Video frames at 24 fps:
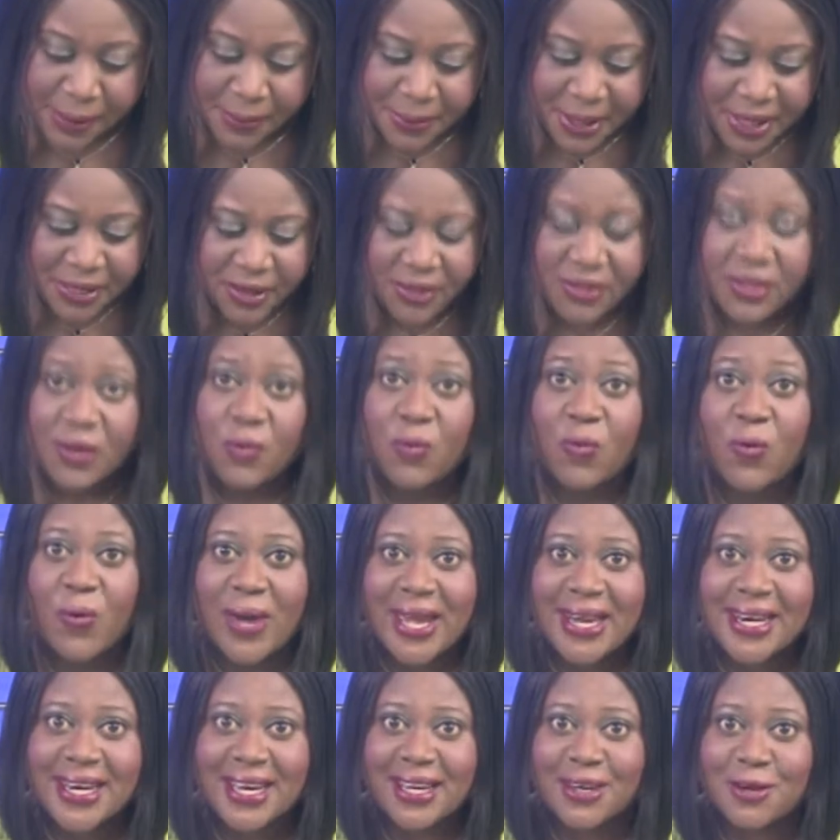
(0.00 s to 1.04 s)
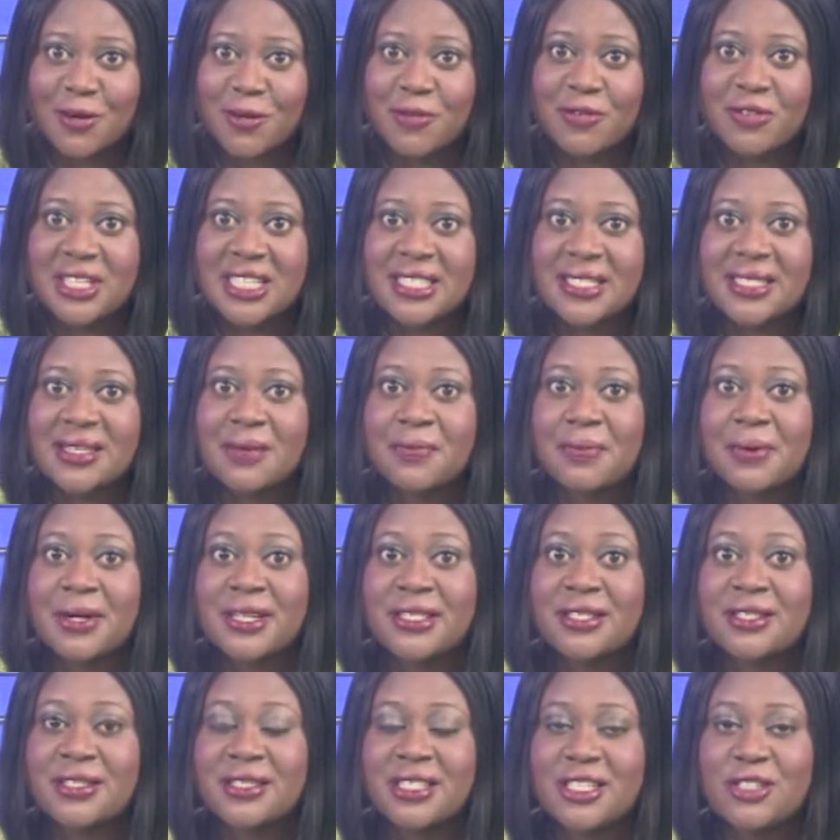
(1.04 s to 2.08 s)
But the winner of this
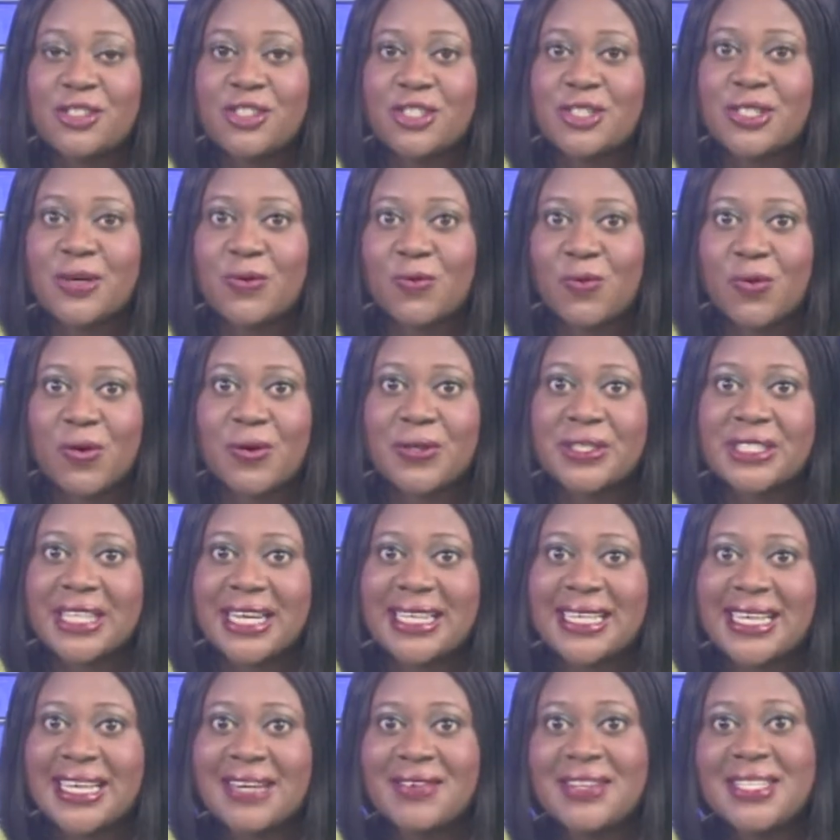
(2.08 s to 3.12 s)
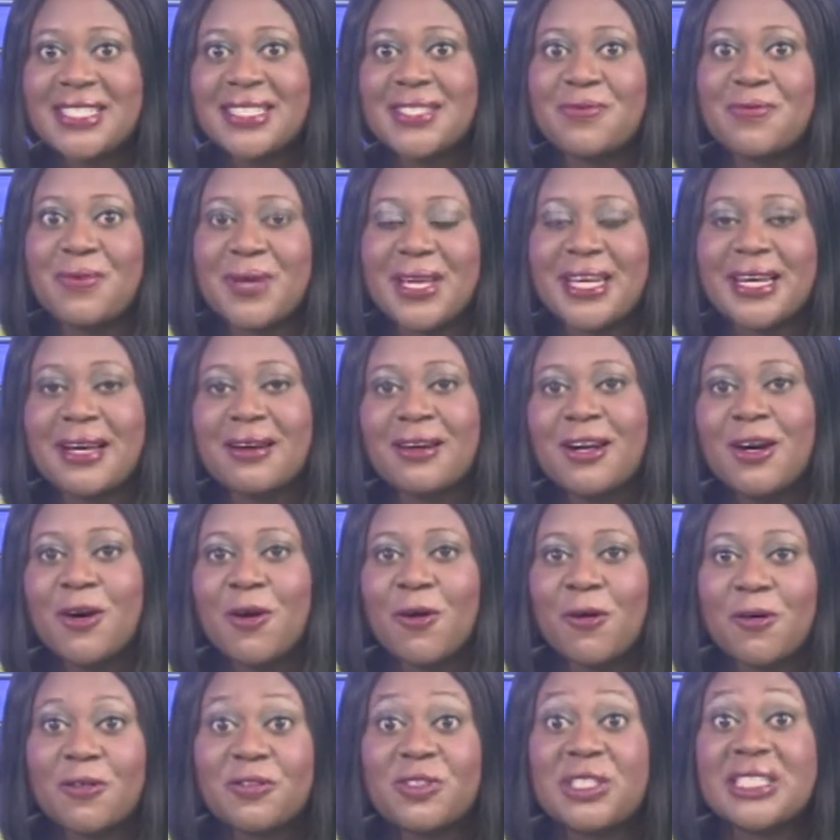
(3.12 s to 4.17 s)
prestigious award, and he is the winner
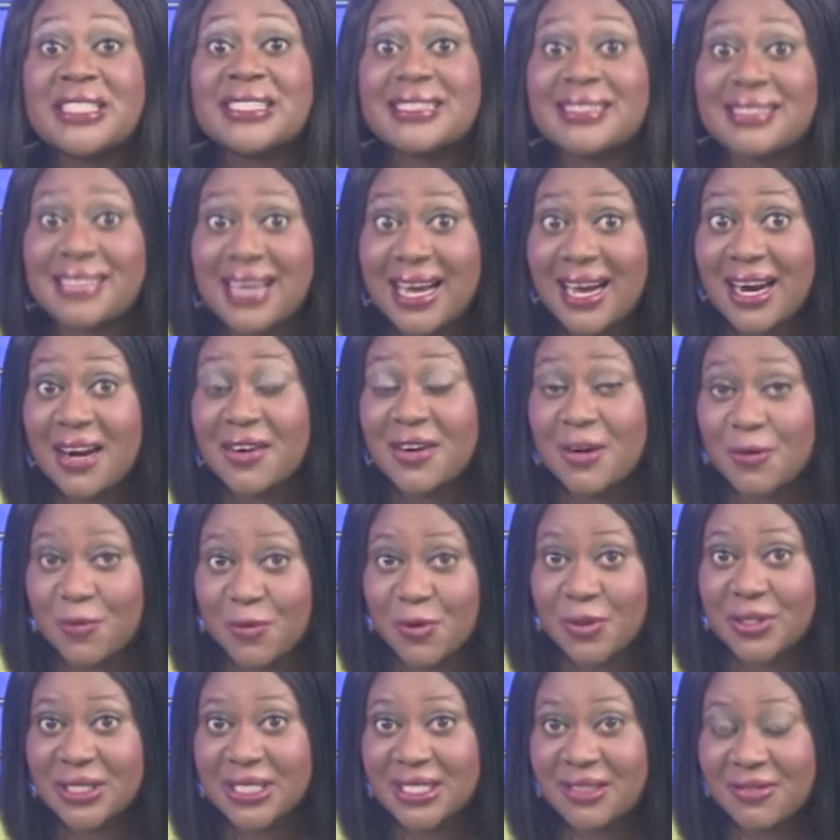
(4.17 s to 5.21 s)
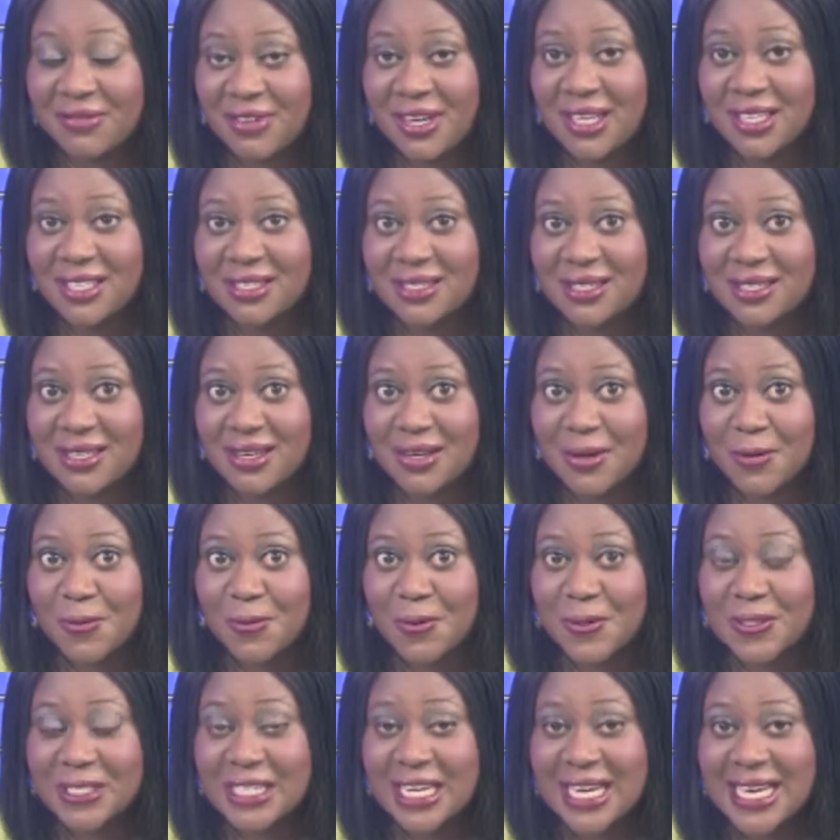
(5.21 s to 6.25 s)
of the Star Award, the FALA Star
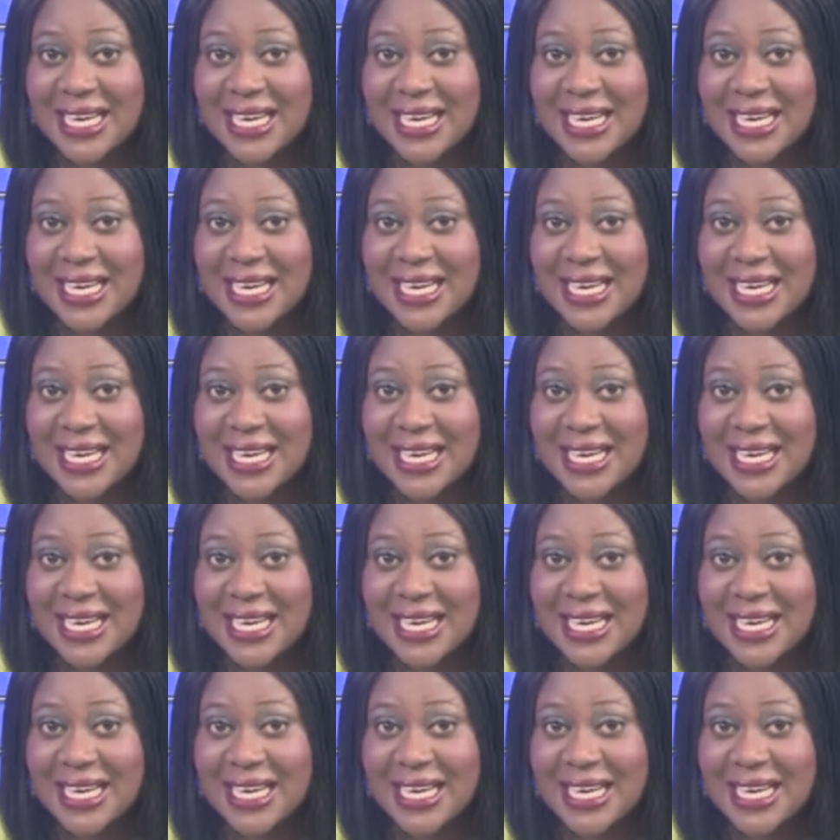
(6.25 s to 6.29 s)
Award,